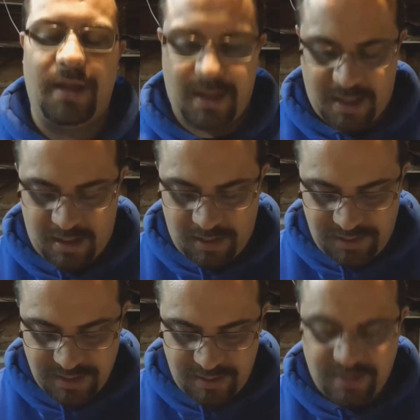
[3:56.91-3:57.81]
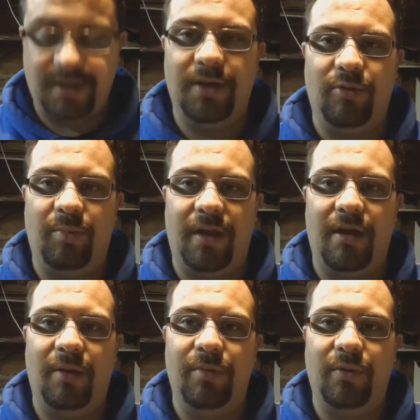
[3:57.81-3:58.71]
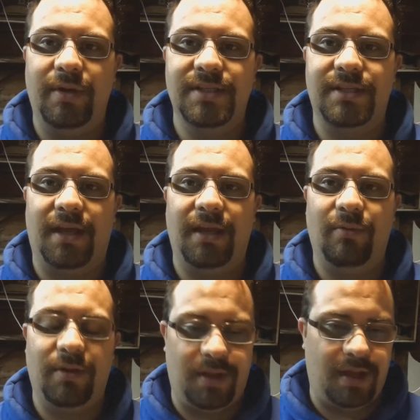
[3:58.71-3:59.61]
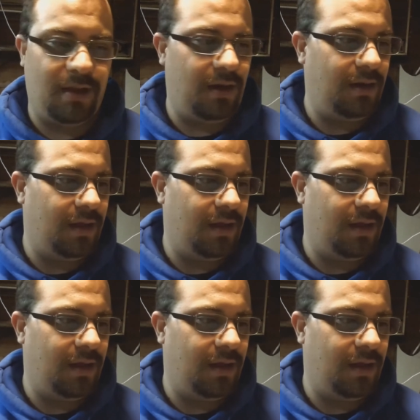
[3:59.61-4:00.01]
I don't think it would be a Homebrew Wednesday without